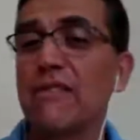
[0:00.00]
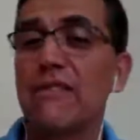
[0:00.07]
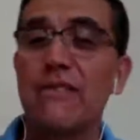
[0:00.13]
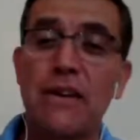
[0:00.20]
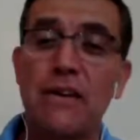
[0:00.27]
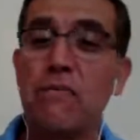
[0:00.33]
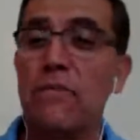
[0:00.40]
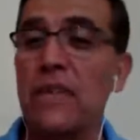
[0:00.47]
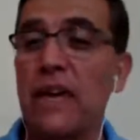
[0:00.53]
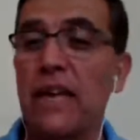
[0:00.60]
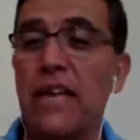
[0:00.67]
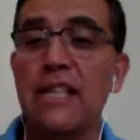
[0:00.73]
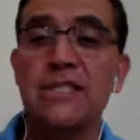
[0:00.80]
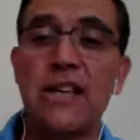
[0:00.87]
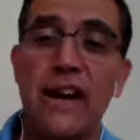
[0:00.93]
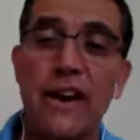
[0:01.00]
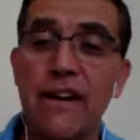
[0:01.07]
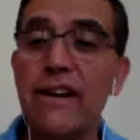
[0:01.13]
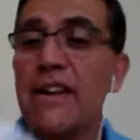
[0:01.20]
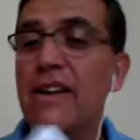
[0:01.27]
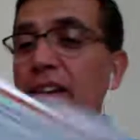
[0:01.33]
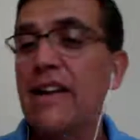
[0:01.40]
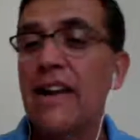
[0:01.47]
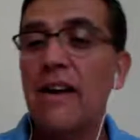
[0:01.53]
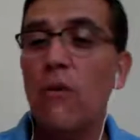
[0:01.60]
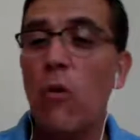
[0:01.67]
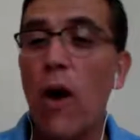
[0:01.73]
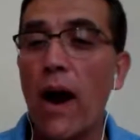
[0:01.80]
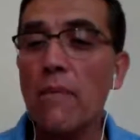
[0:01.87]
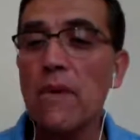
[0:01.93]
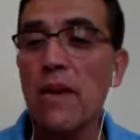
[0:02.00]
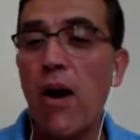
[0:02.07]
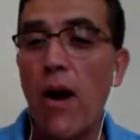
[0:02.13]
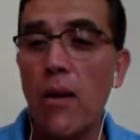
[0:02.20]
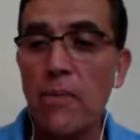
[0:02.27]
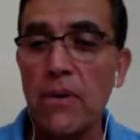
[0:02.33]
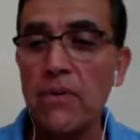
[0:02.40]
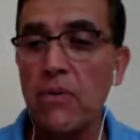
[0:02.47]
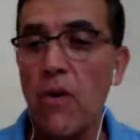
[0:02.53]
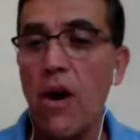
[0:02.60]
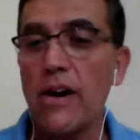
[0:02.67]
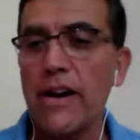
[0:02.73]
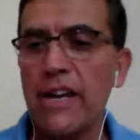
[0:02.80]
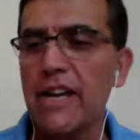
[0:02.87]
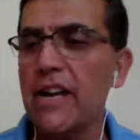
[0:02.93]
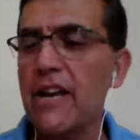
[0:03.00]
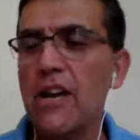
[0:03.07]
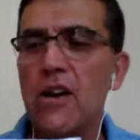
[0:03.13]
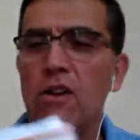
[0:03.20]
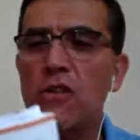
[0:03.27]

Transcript: the kids are warming up or running.